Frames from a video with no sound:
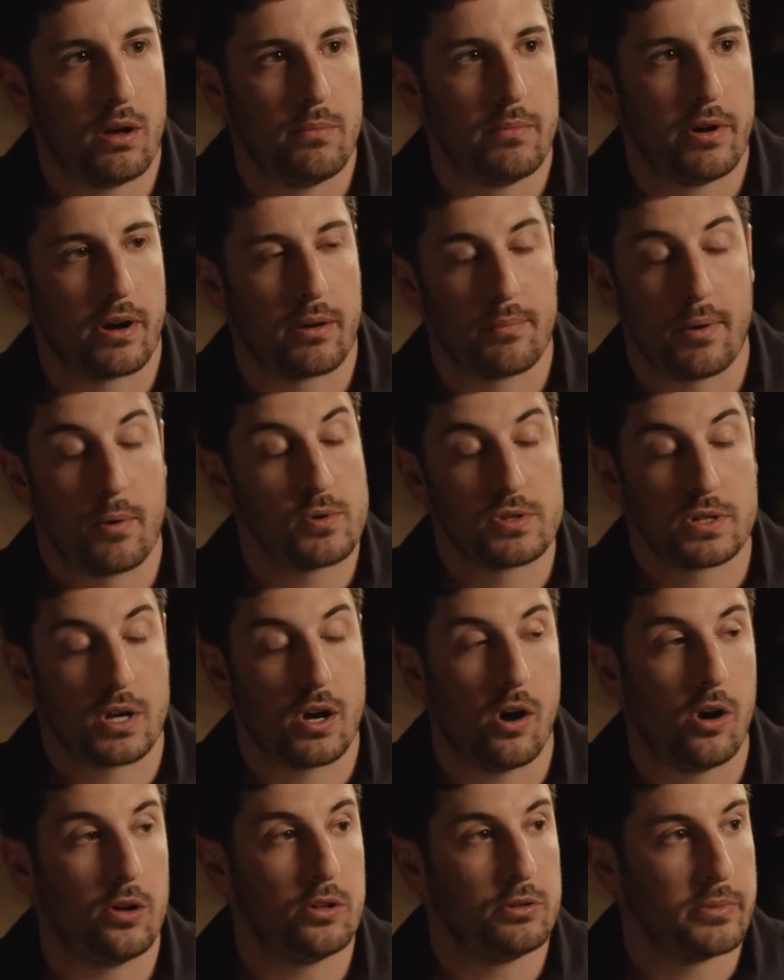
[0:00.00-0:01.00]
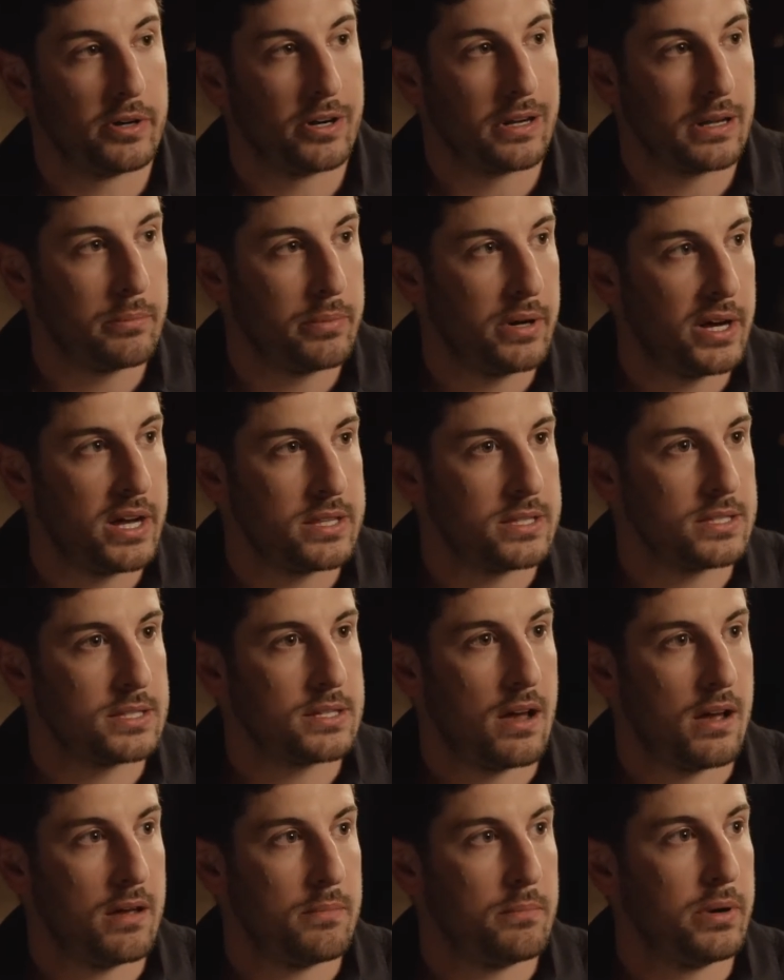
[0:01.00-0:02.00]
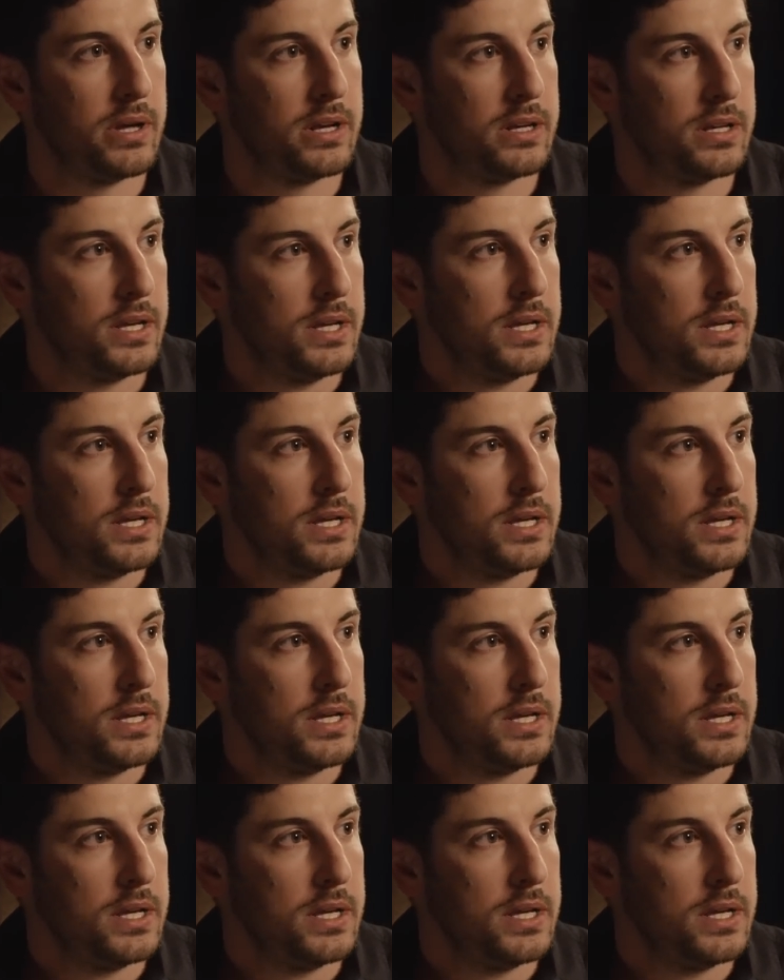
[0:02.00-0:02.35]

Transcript: American Pie. It wasn't called American Pie at the time, but